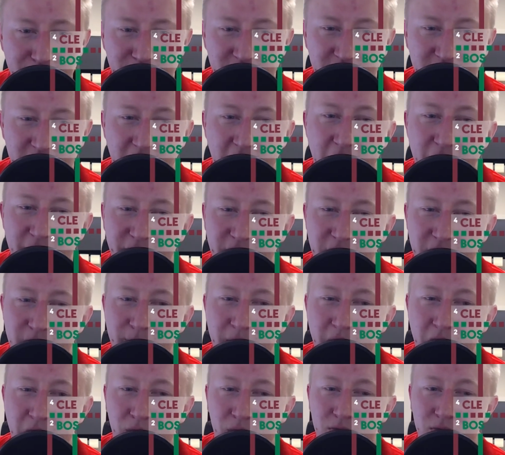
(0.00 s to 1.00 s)
off in
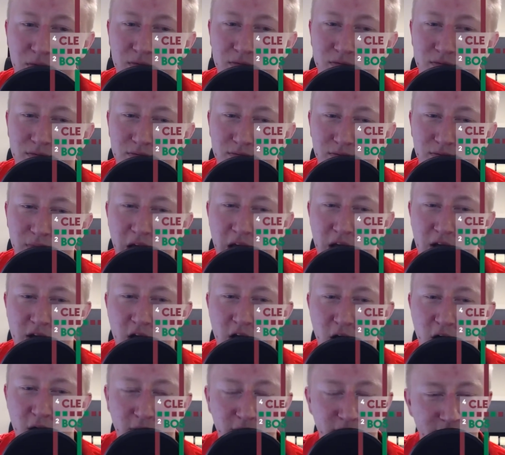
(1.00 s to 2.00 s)
about,
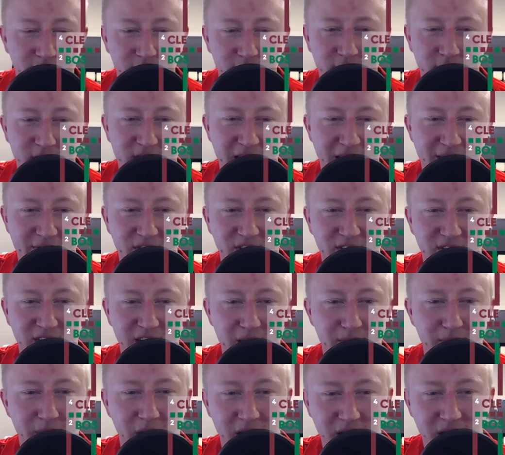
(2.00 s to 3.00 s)

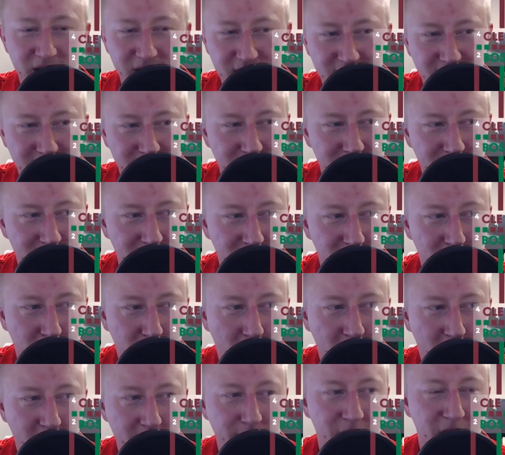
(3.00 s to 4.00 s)
17 minutes,
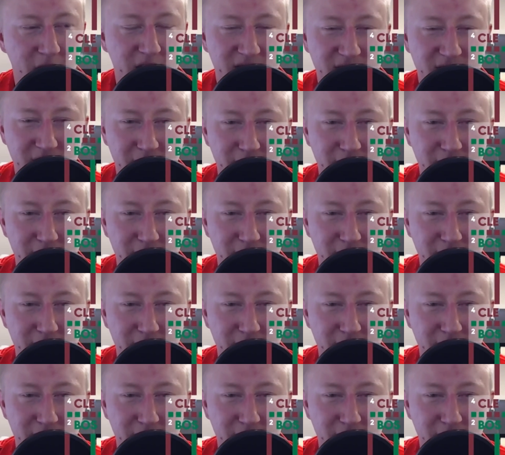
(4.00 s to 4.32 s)
20 minutes, something